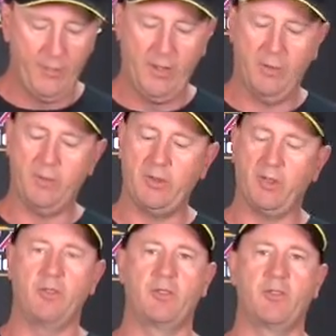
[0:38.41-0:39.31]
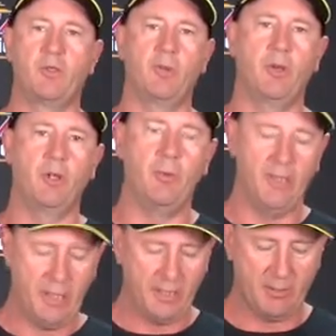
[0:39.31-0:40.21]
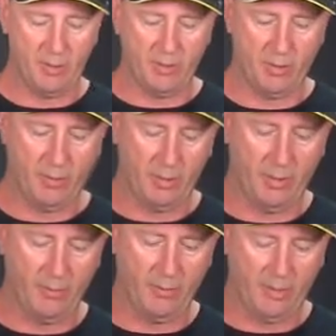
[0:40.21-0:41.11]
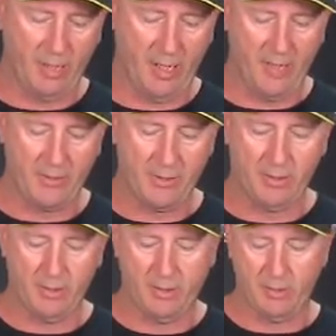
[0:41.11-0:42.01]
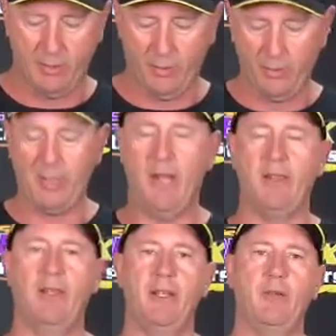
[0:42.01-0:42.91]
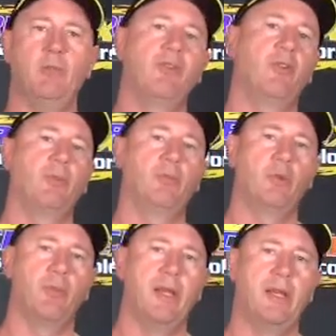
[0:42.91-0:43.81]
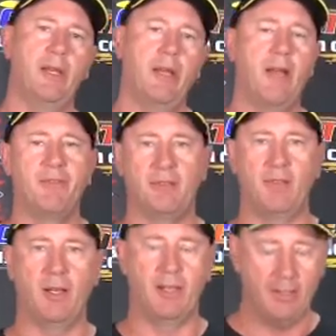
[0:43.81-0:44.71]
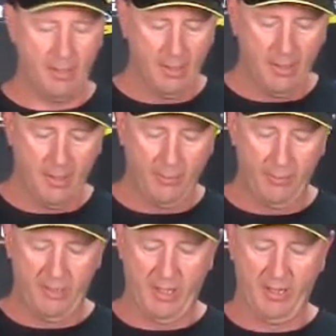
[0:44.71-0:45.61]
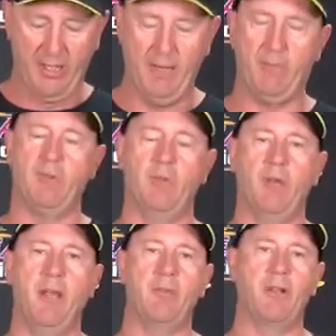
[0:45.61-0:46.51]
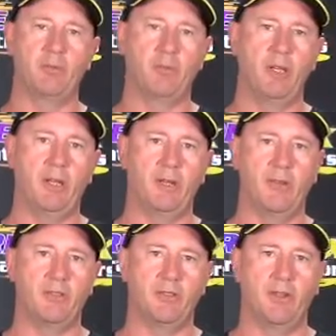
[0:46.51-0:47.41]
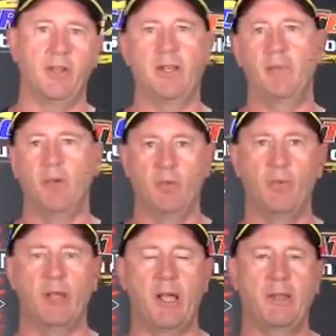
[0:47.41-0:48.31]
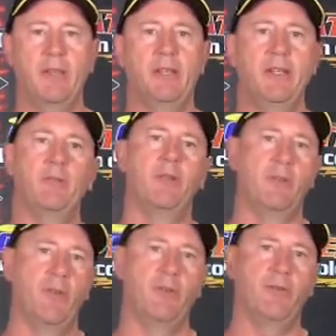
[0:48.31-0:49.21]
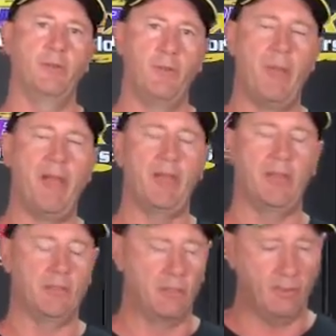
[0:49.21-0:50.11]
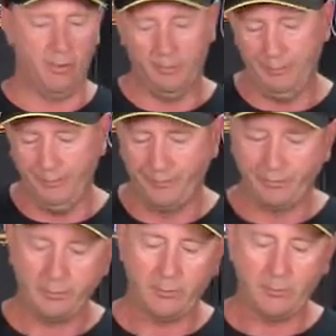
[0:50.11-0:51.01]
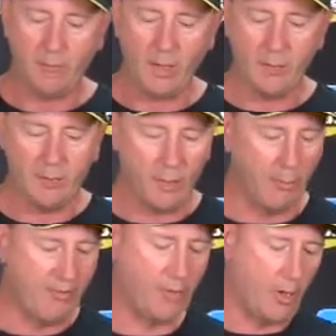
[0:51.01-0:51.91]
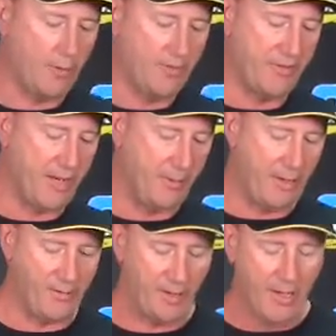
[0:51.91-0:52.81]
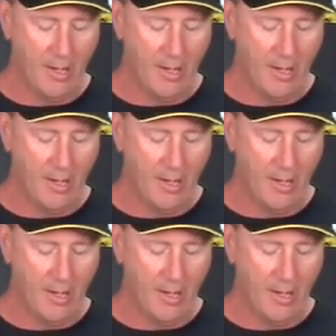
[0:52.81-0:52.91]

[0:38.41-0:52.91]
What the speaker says: You've also got a super lube in there, small super lube, which allows you to lubricate the needle before you put it back in after you've cleaned it, which then keeps your airbrush working nice and clean by lubricating the needle, the nozzle and the packing screw. So we've tried this airbrush.